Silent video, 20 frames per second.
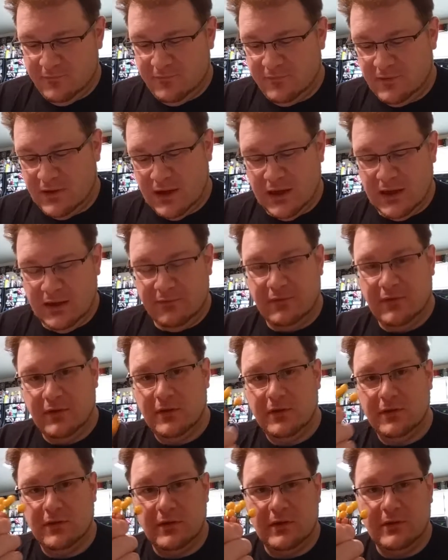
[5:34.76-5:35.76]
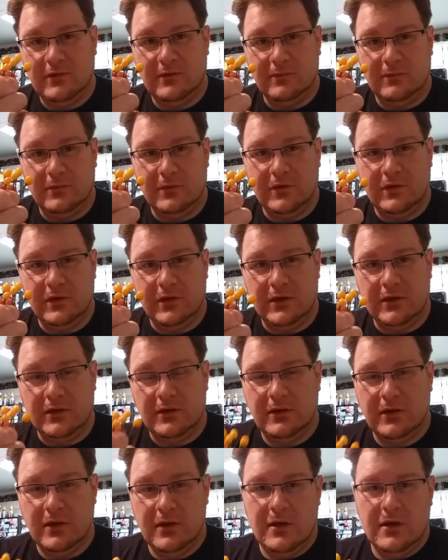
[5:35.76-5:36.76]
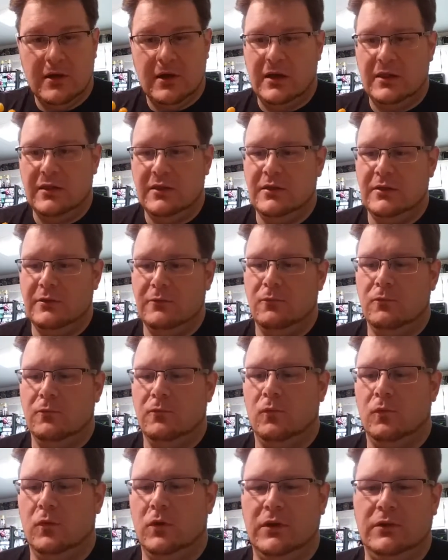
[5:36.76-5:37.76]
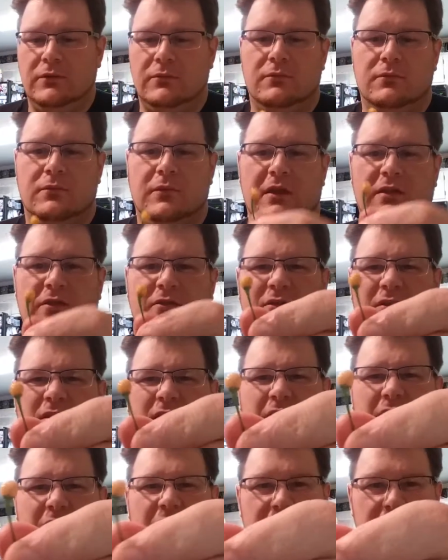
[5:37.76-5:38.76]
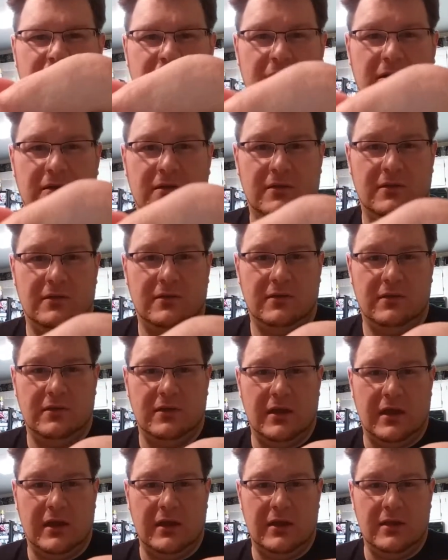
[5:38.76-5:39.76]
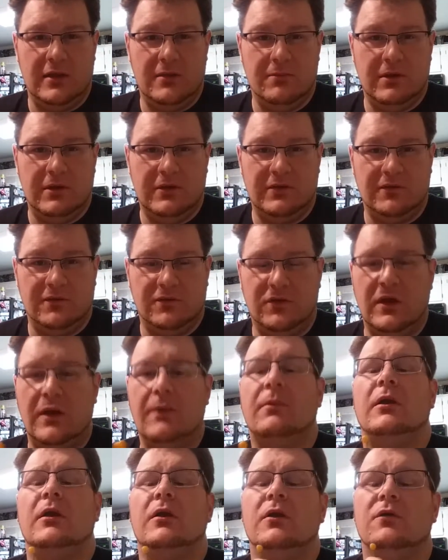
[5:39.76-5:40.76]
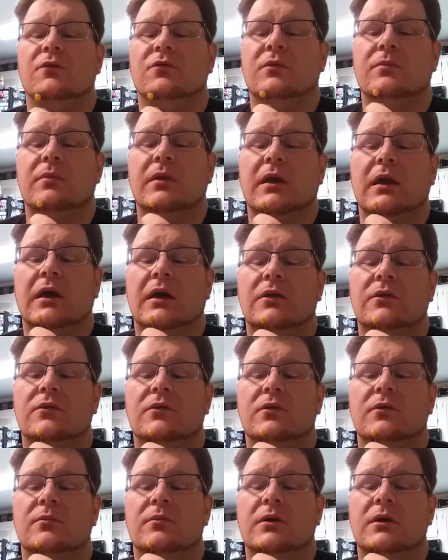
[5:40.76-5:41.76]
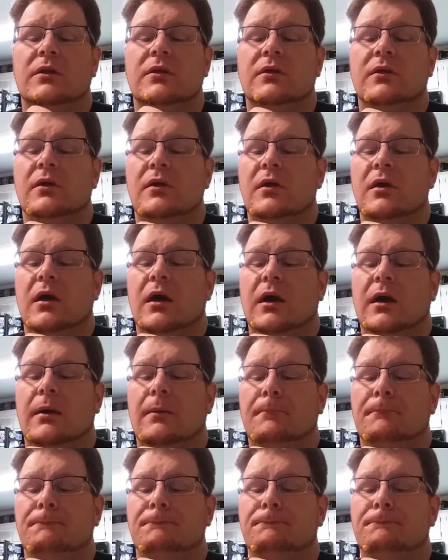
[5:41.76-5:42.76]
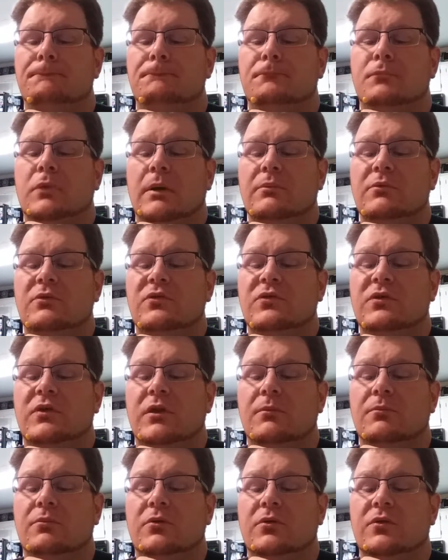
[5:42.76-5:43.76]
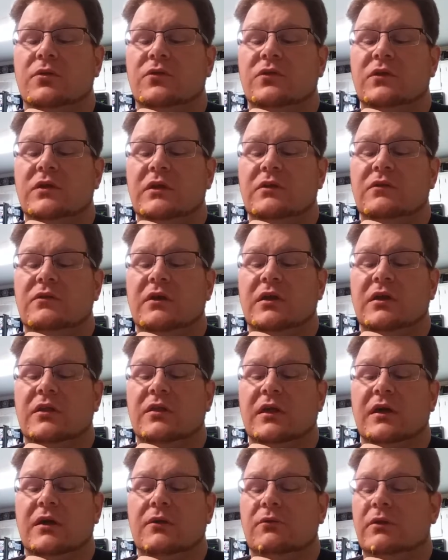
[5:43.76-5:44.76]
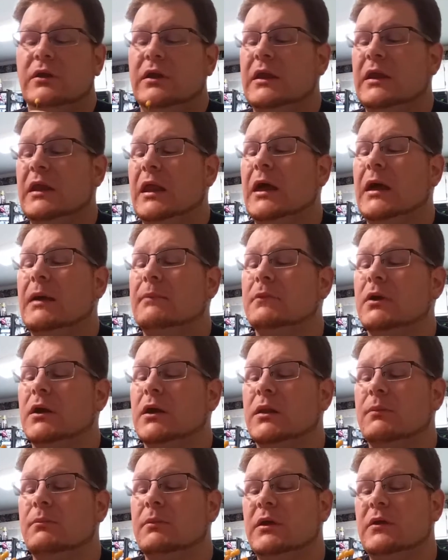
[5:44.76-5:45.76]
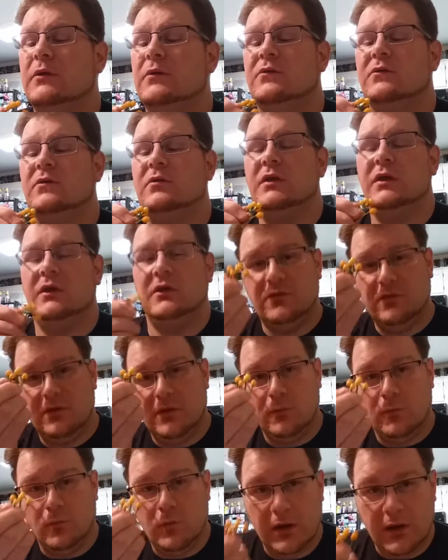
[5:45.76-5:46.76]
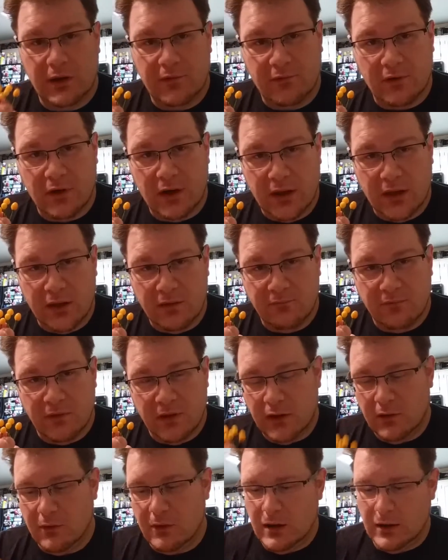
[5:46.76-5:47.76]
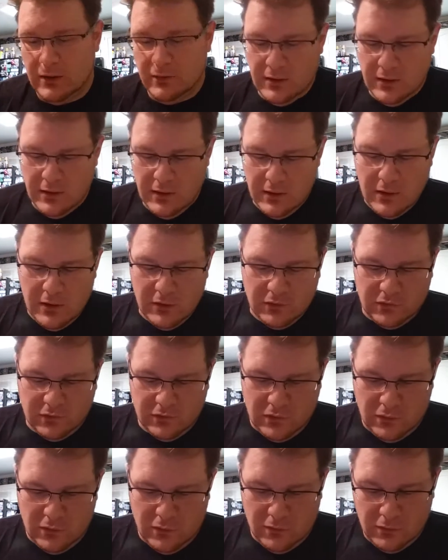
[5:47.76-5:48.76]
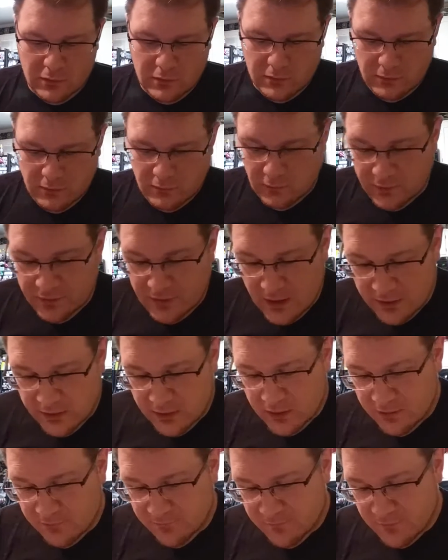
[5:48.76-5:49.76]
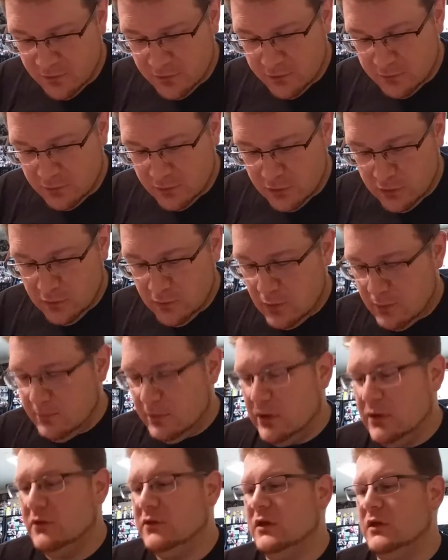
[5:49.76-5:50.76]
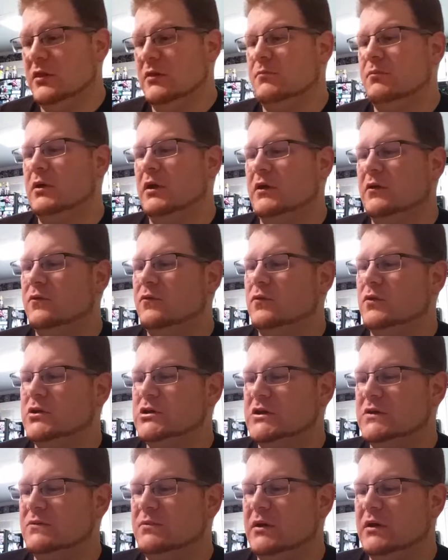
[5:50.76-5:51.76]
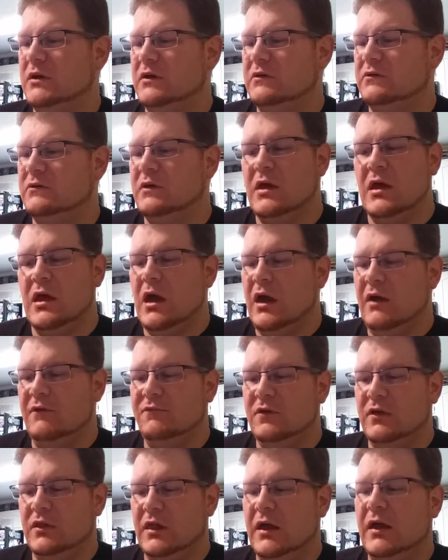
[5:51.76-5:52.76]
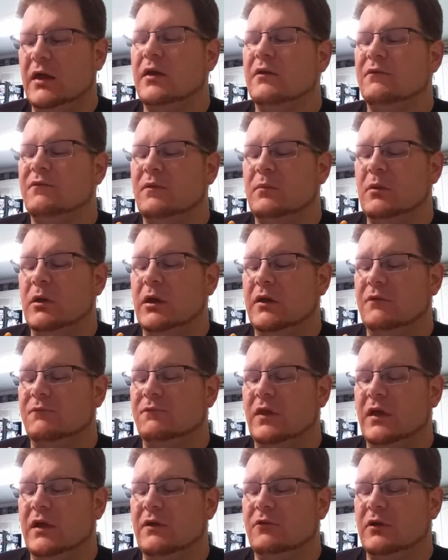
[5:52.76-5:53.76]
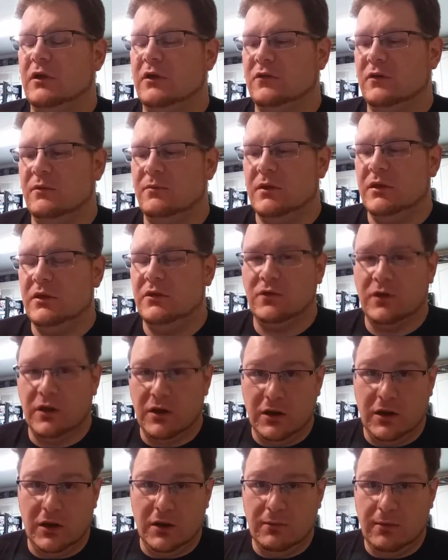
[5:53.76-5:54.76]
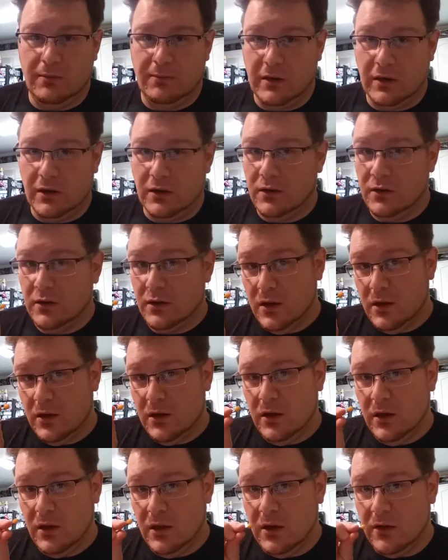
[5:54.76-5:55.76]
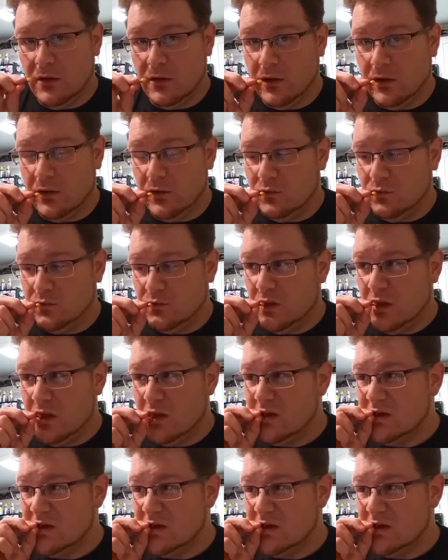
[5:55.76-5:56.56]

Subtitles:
5 decent ones here, and then one that's kind of not in the best of shape. I don't know if something got to it, but probably just going to pull the seeds out of that one, and I'm going to be using these in whatever I can figure out. So without any further ado, I'm going to take the biggest one just because I feel like if I'm going to get flavor out of something, it's going to need to be bigger. Here goes.